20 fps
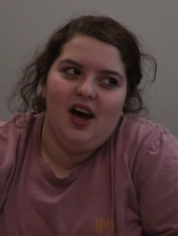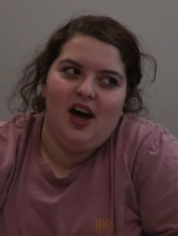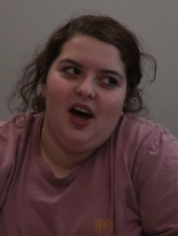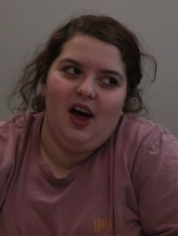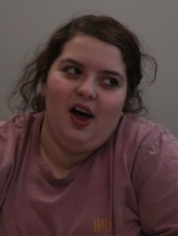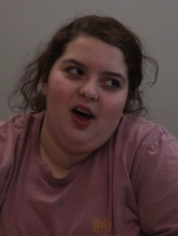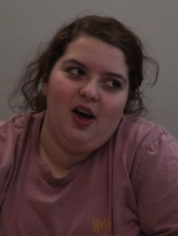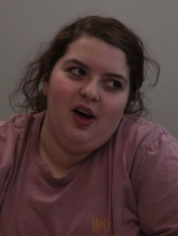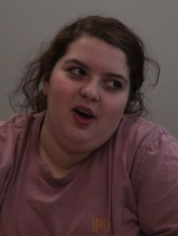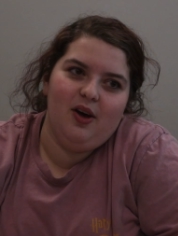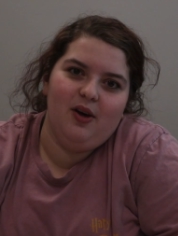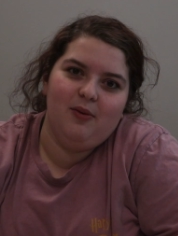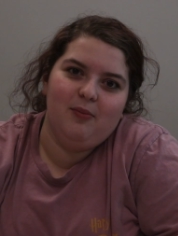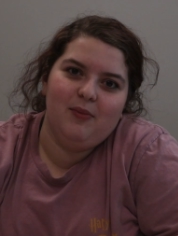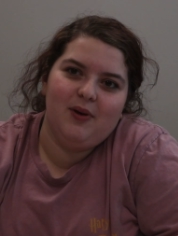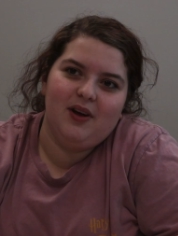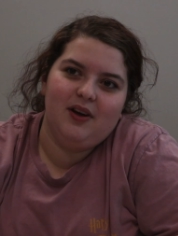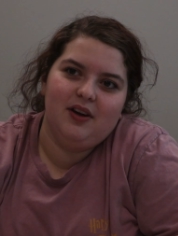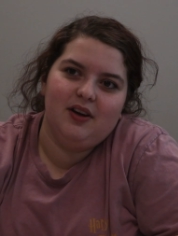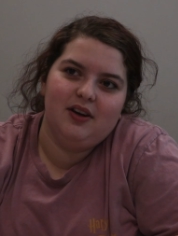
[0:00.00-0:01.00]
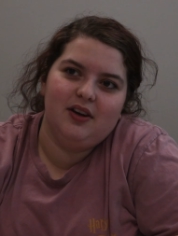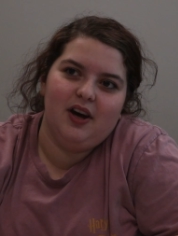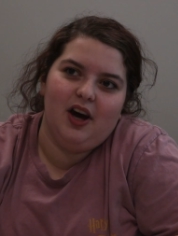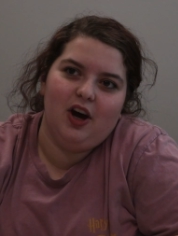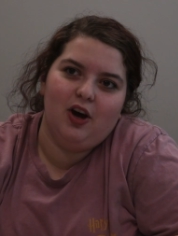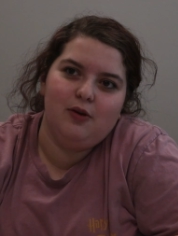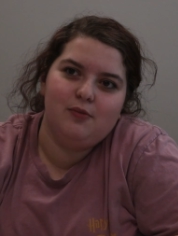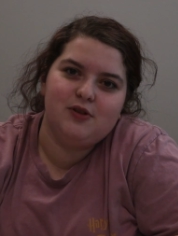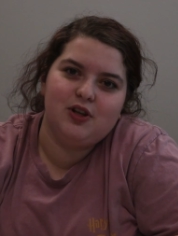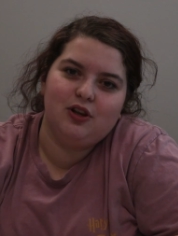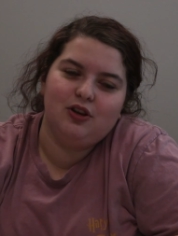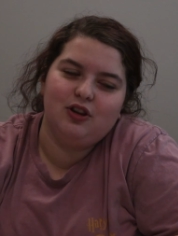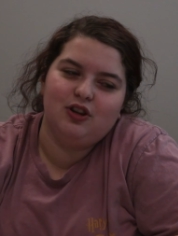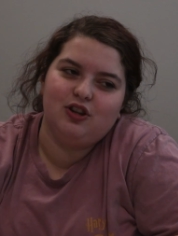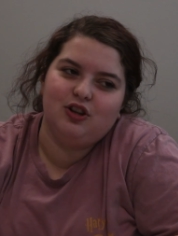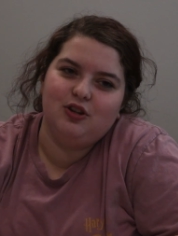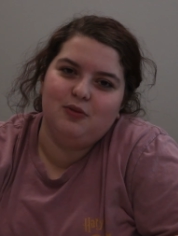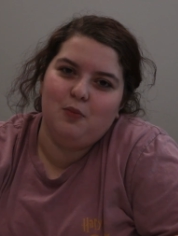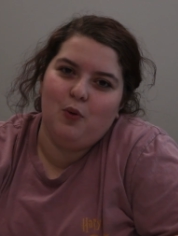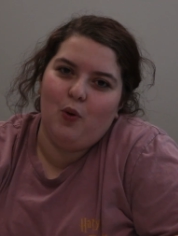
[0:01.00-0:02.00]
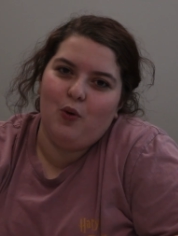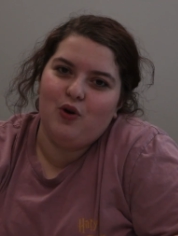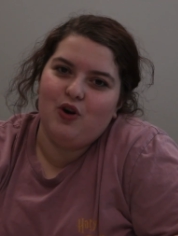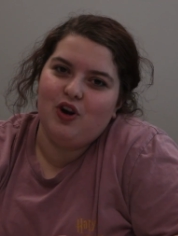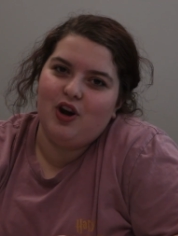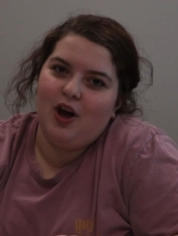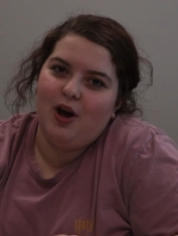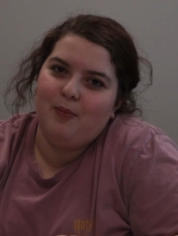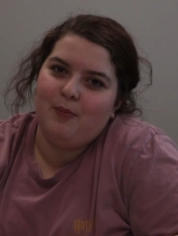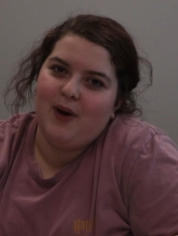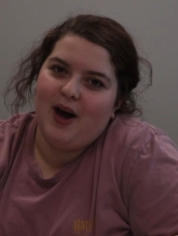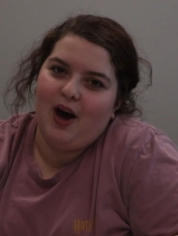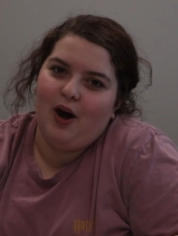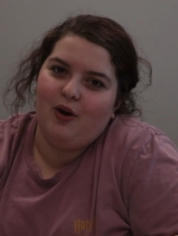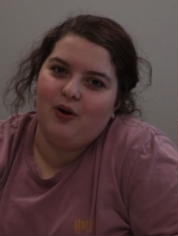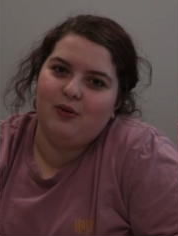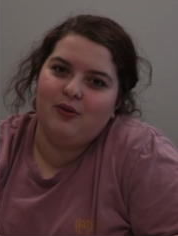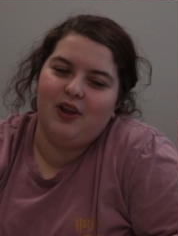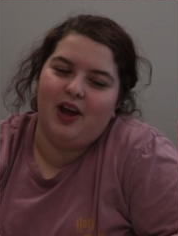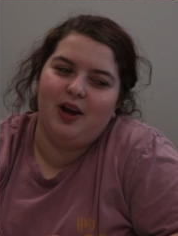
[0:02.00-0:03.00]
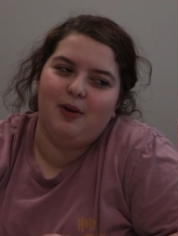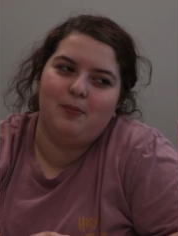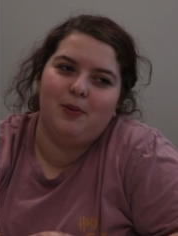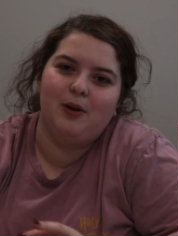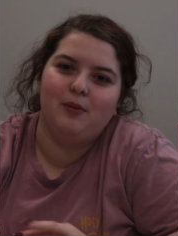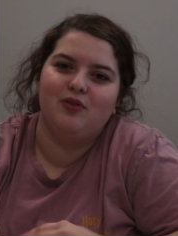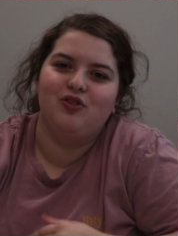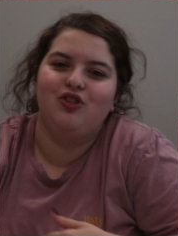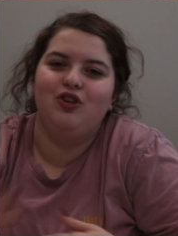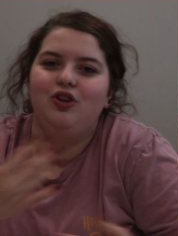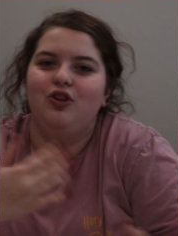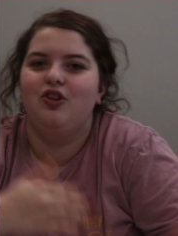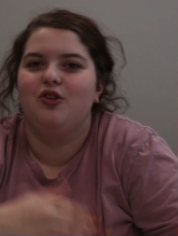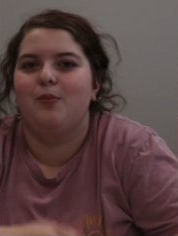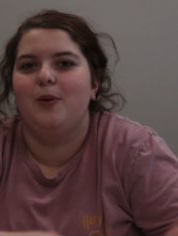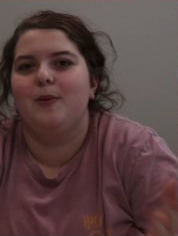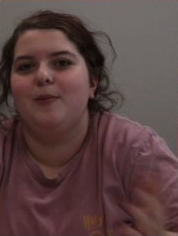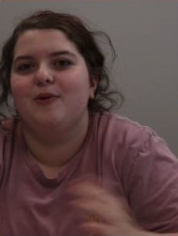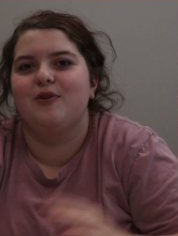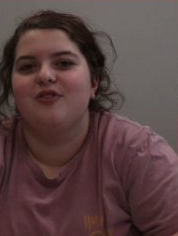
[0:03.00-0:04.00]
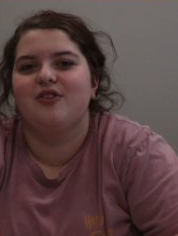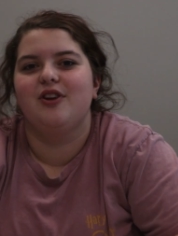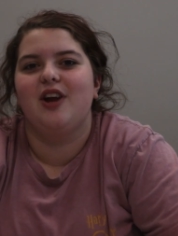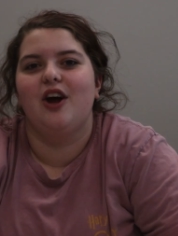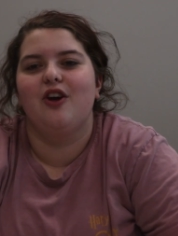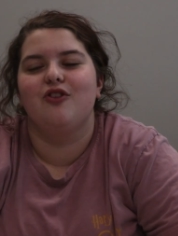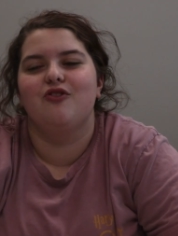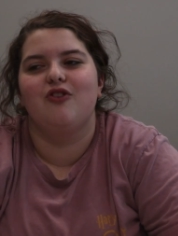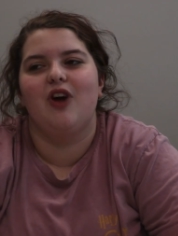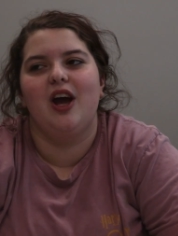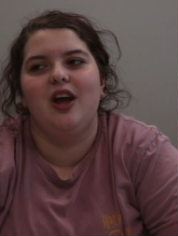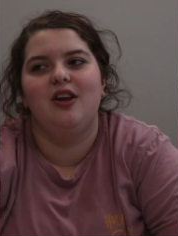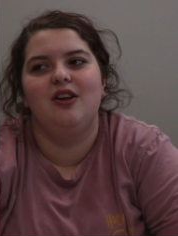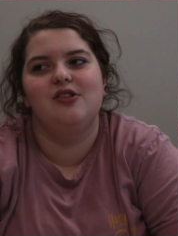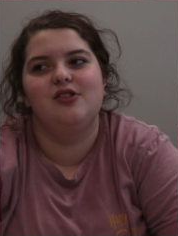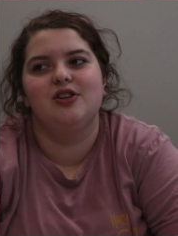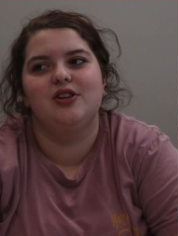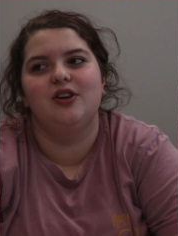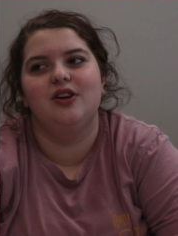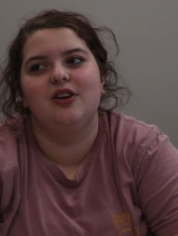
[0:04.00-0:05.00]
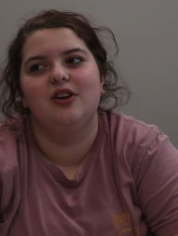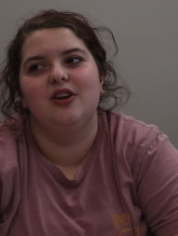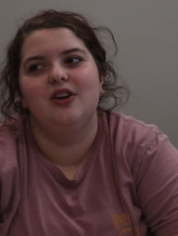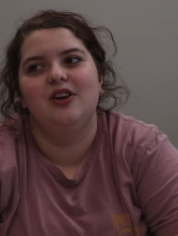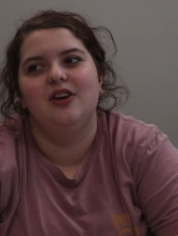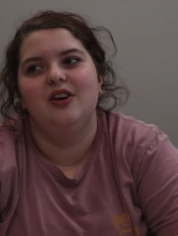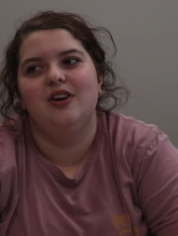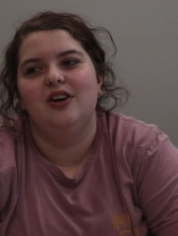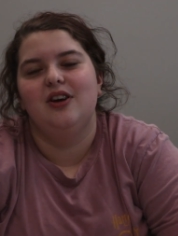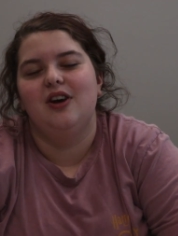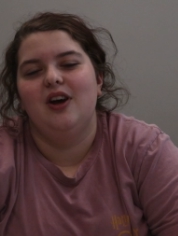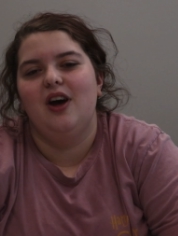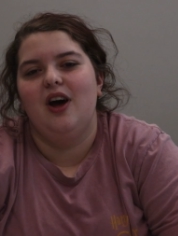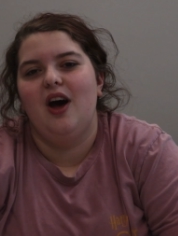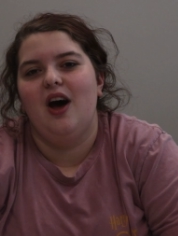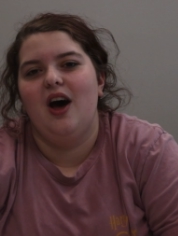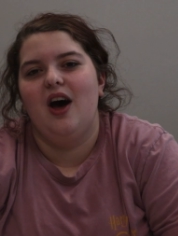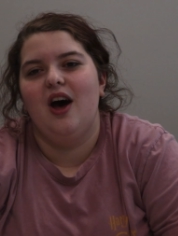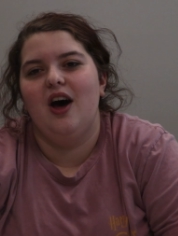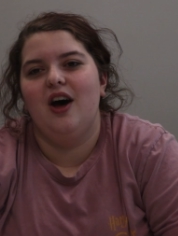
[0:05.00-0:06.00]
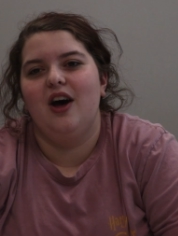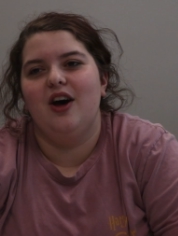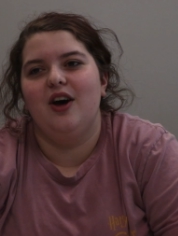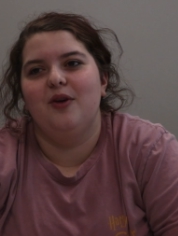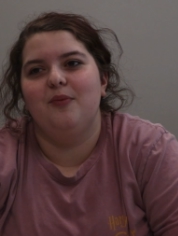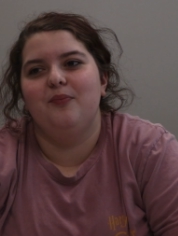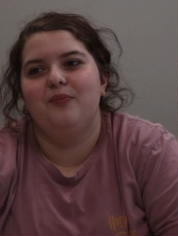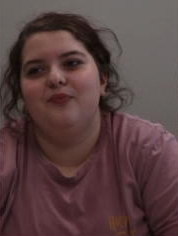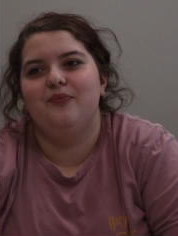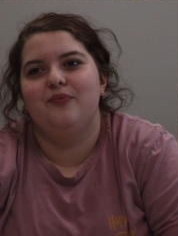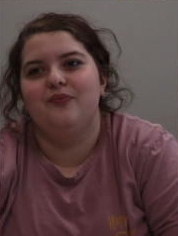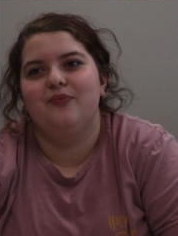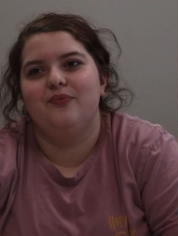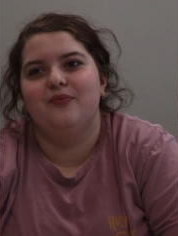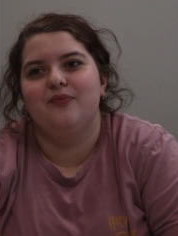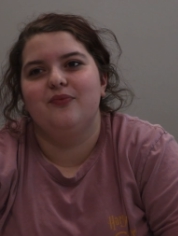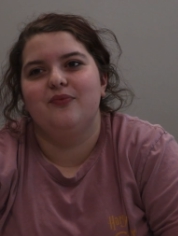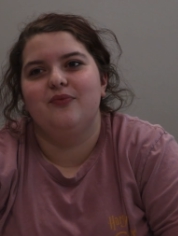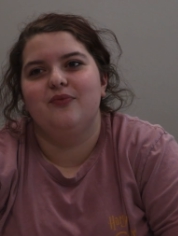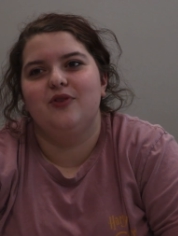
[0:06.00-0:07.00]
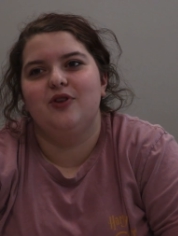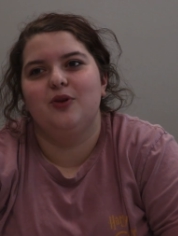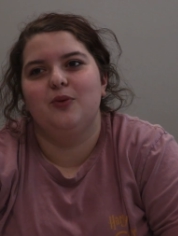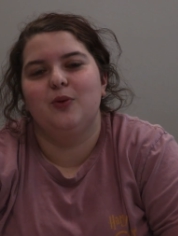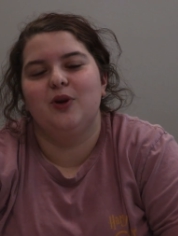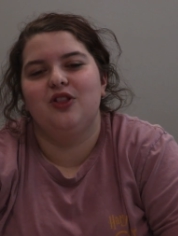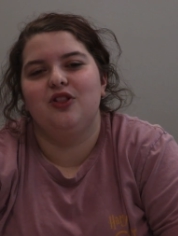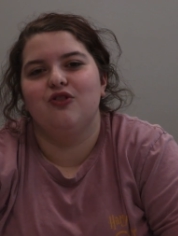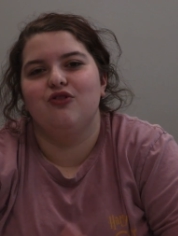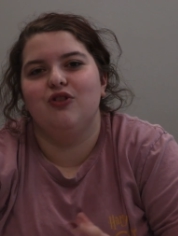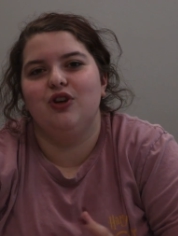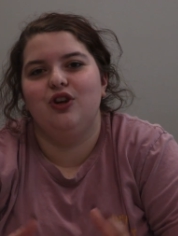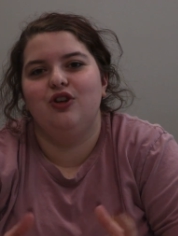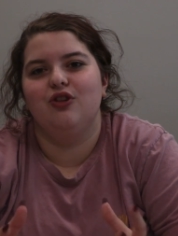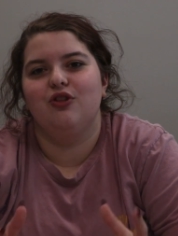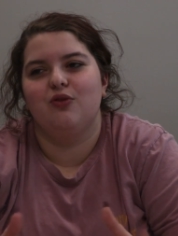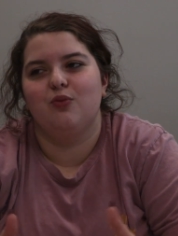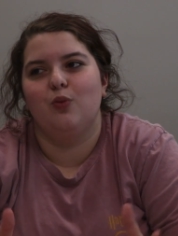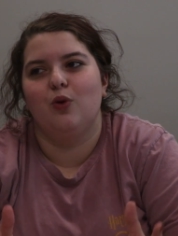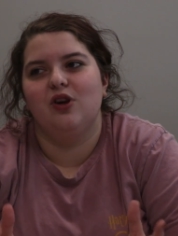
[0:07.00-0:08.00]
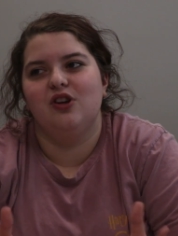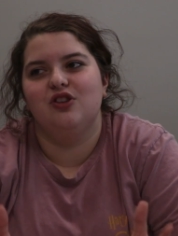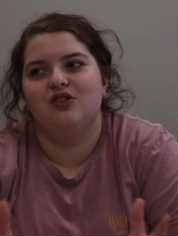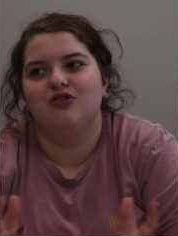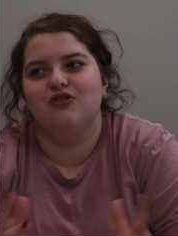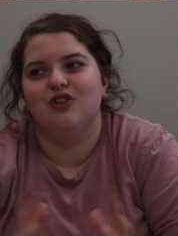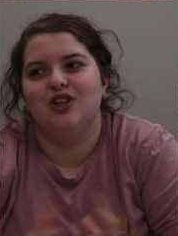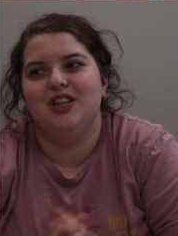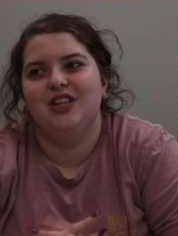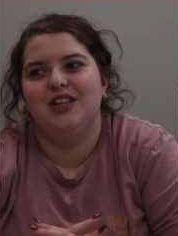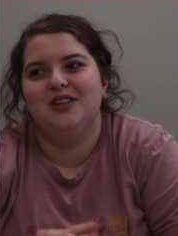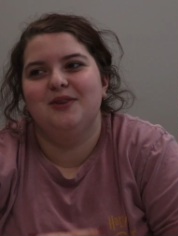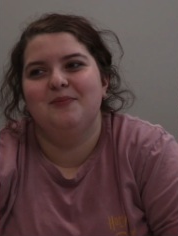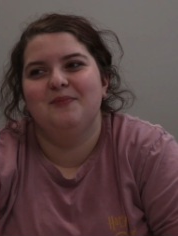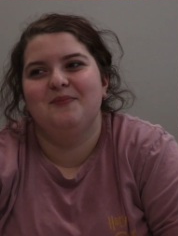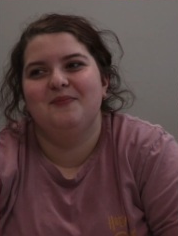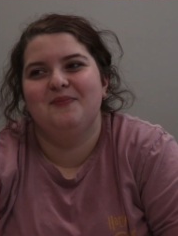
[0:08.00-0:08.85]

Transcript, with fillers: Um, I hope to learn more about like publishing newspapers and how to write to um, to what the readers want to read.